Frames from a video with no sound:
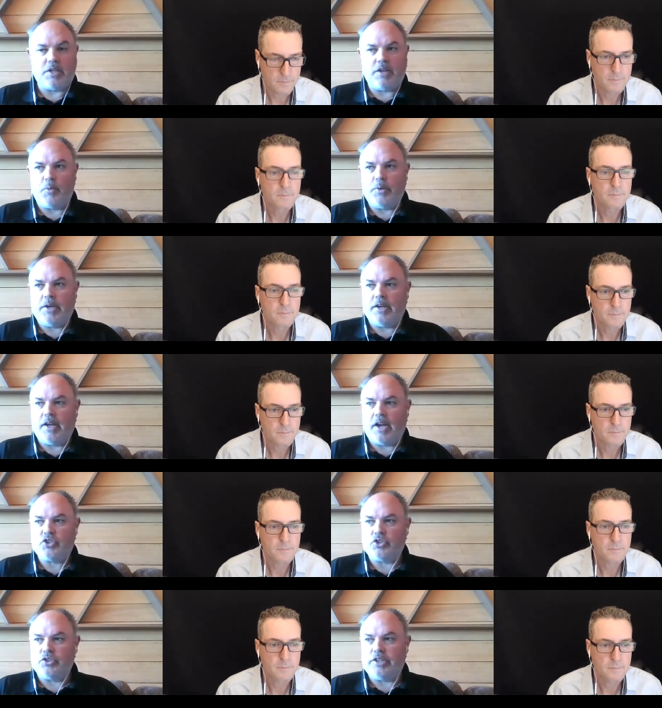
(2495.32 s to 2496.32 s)
Speaker 1: and that we can
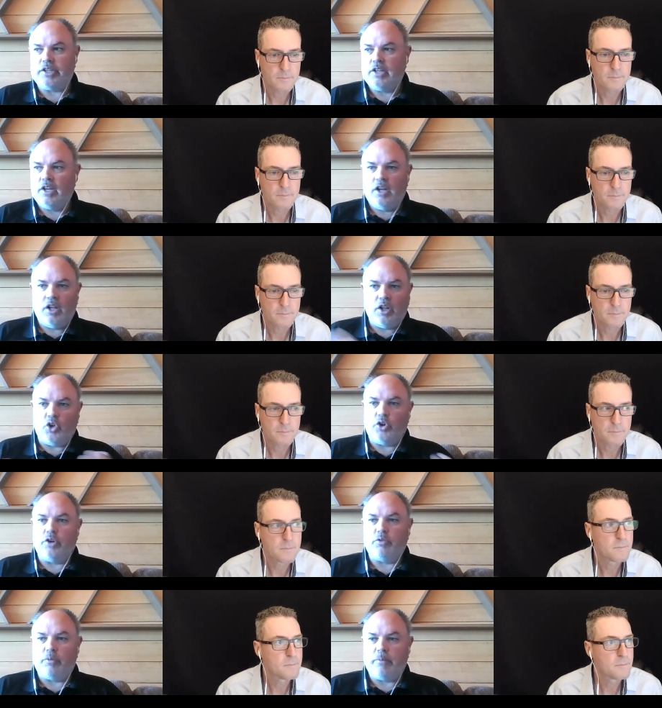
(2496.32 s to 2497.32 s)
actually
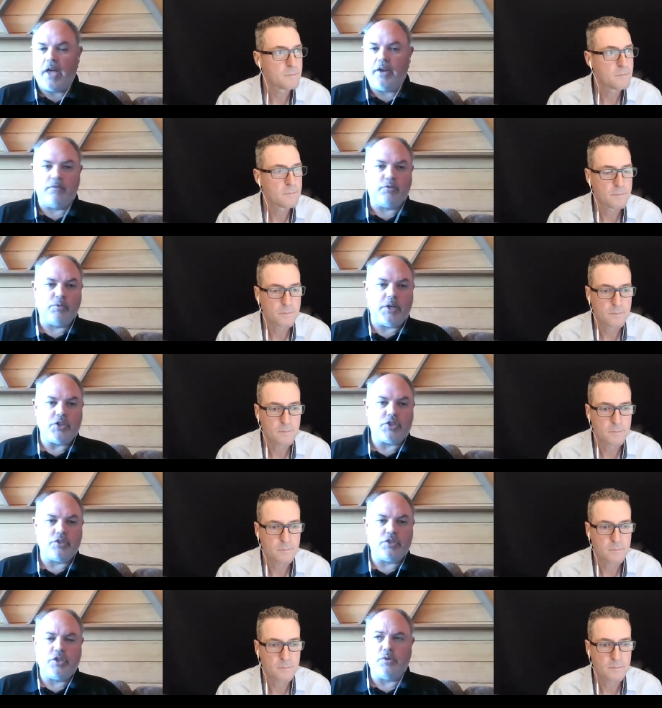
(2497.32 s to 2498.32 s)
learn from that
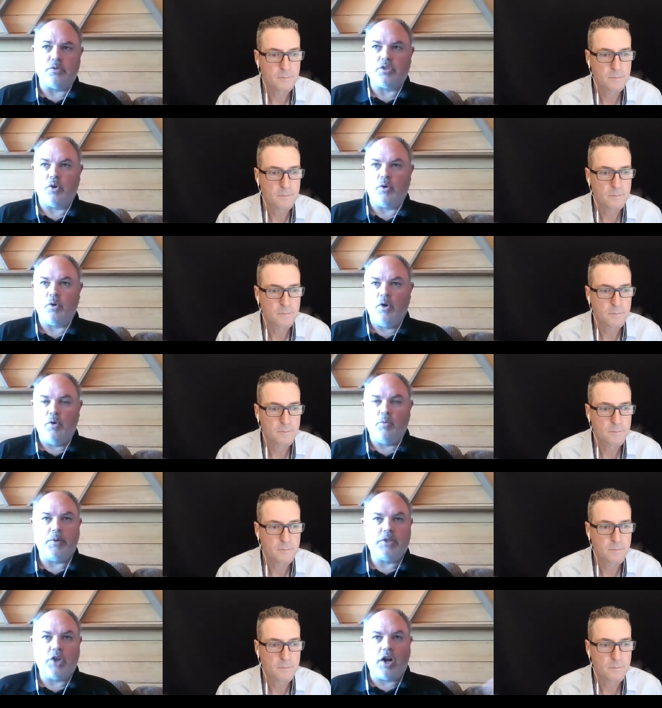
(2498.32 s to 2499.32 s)
information too. So
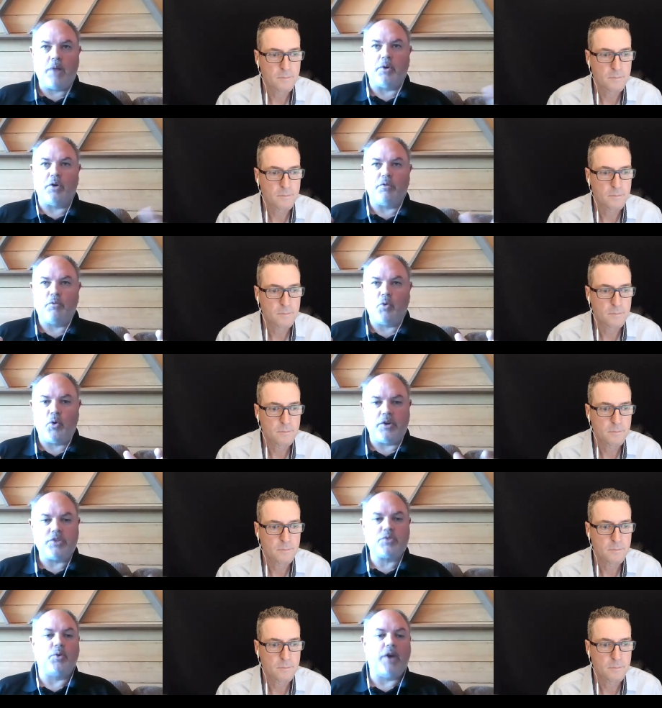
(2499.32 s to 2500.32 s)
when we talk about a
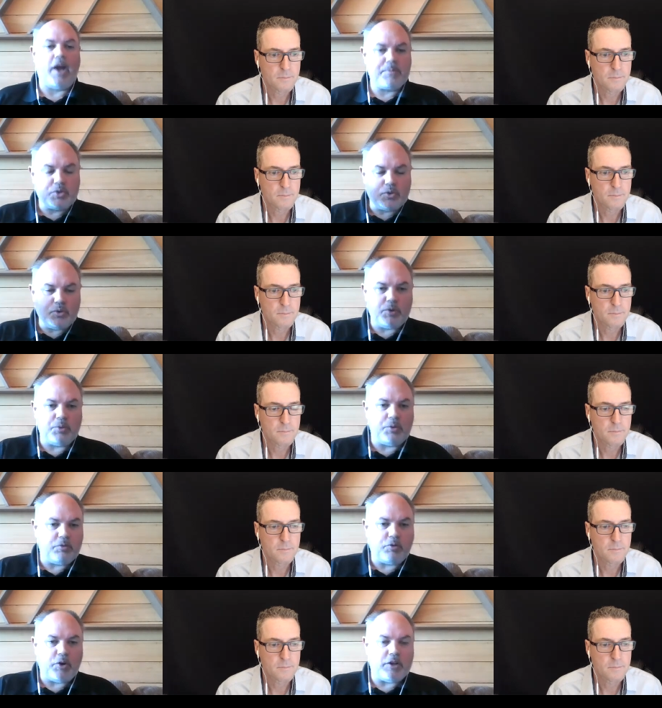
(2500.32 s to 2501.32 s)
forest, we're absolutely
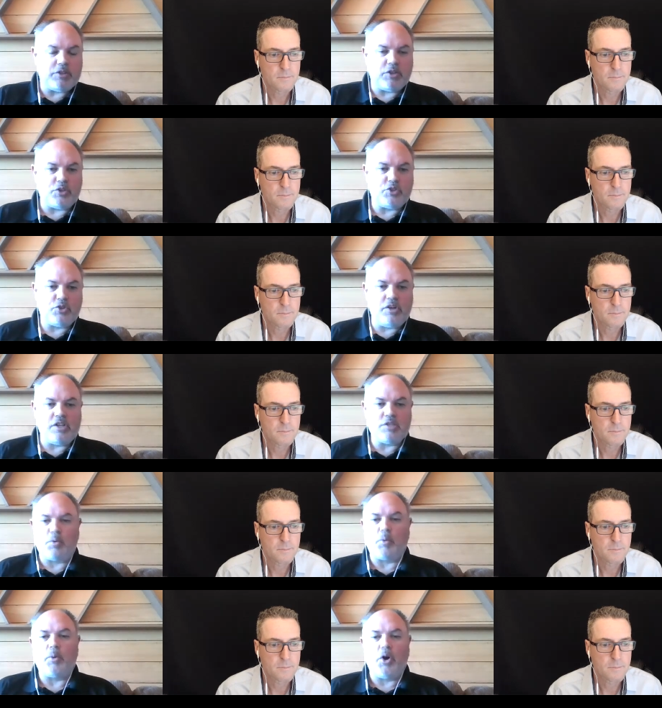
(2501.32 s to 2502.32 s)
referring to the trees,
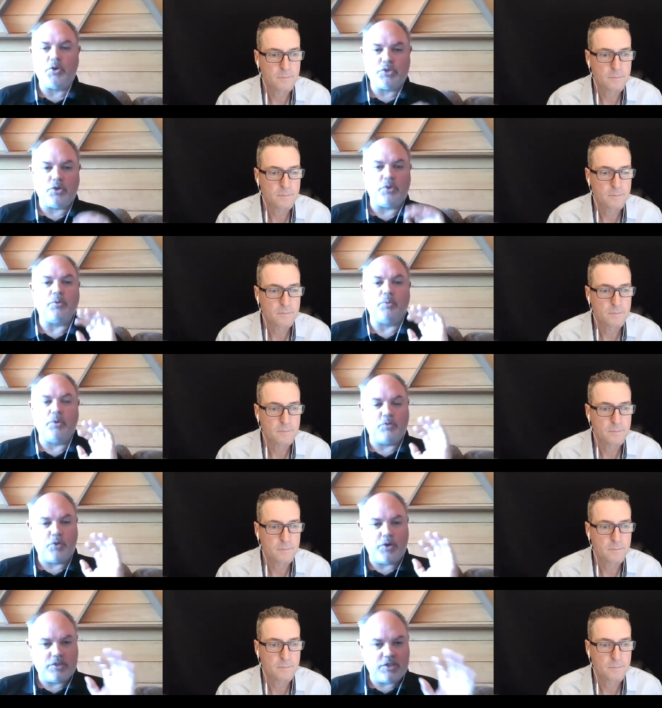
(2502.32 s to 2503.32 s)
but we're also
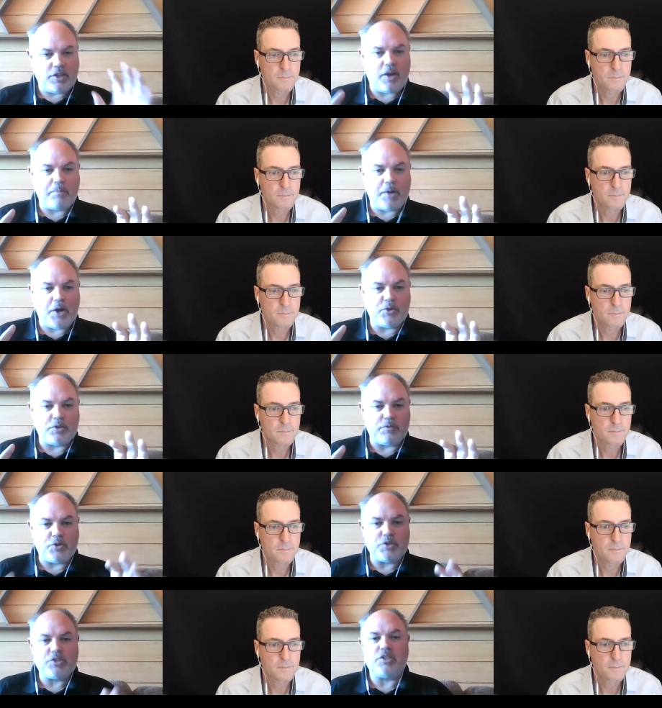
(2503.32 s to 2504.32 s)
referring to that
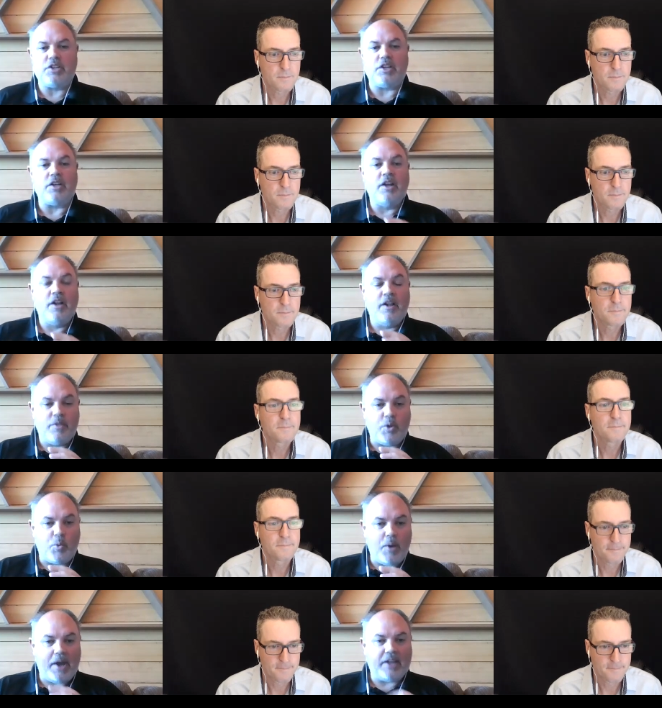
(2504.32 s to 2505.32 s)
biodiversity, the
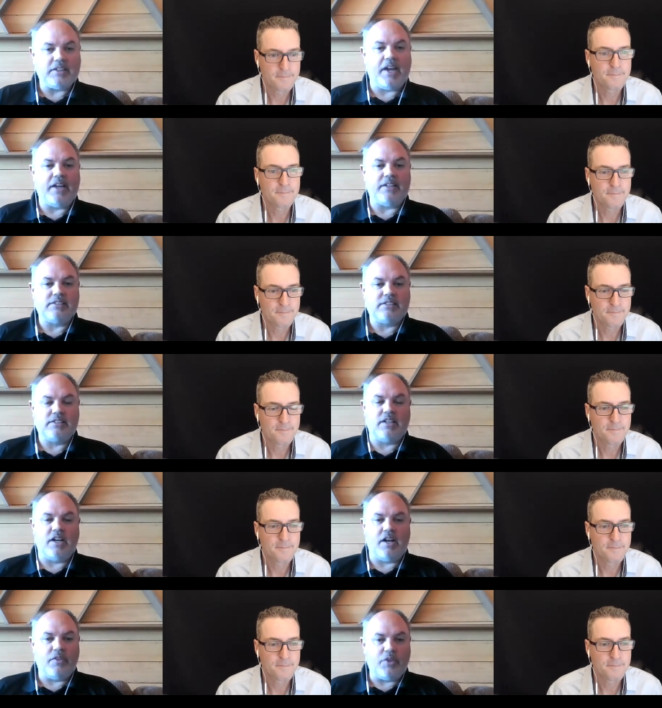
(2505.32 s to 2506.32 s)
wetlands,
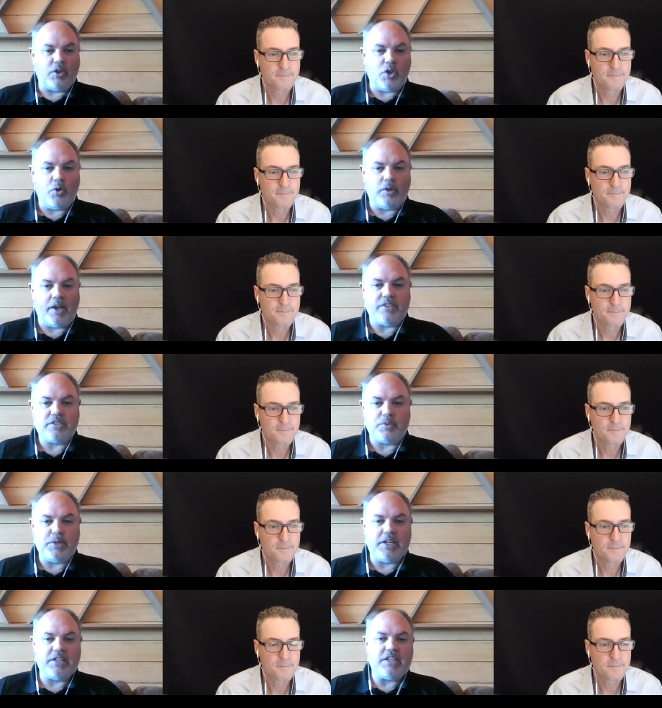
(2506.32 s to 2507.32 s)
the lowlands, and
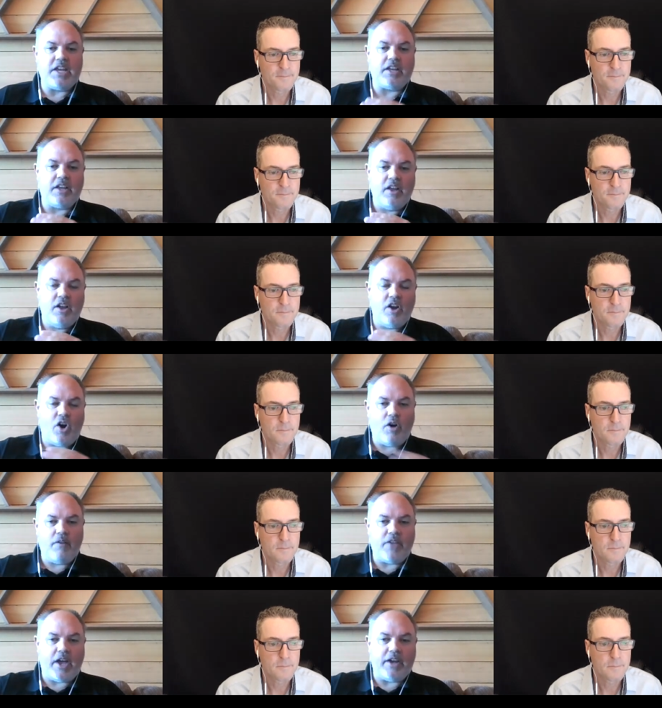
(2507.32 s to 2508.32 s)
we can take
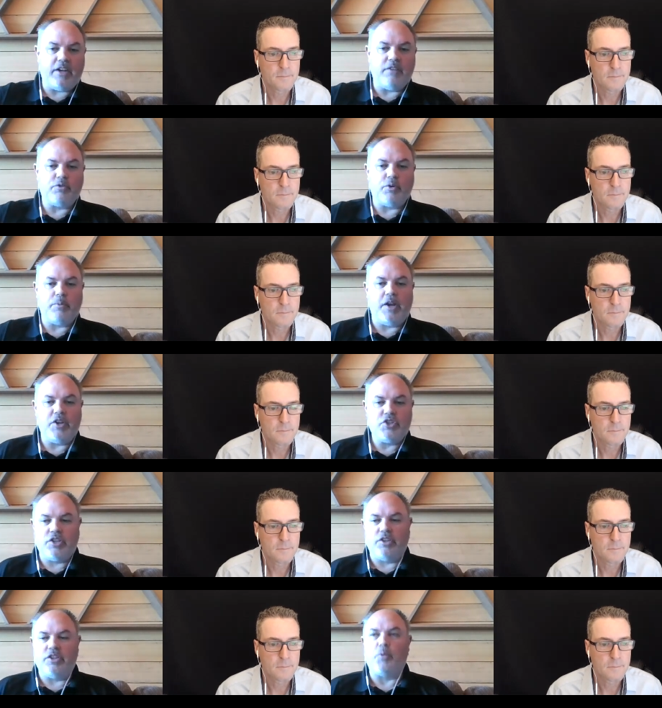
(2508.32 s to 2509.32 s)
all of that
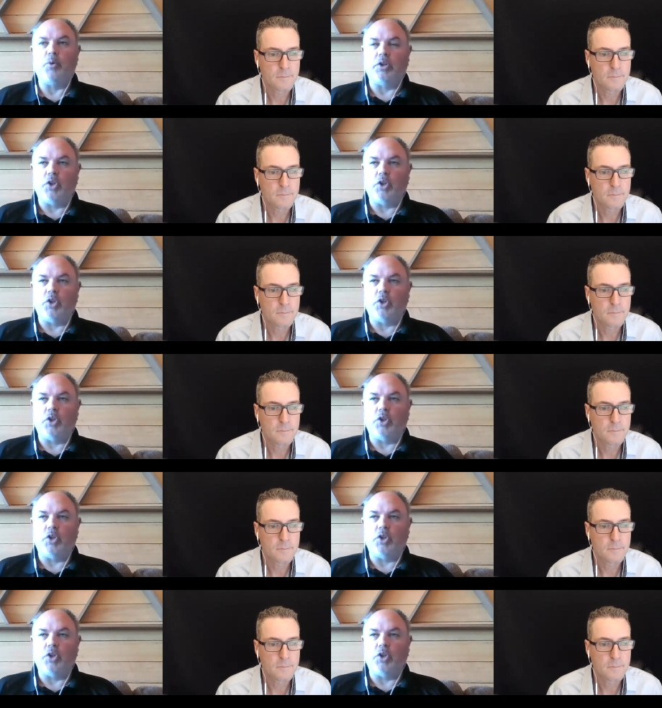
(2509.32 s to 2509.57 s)
information that we're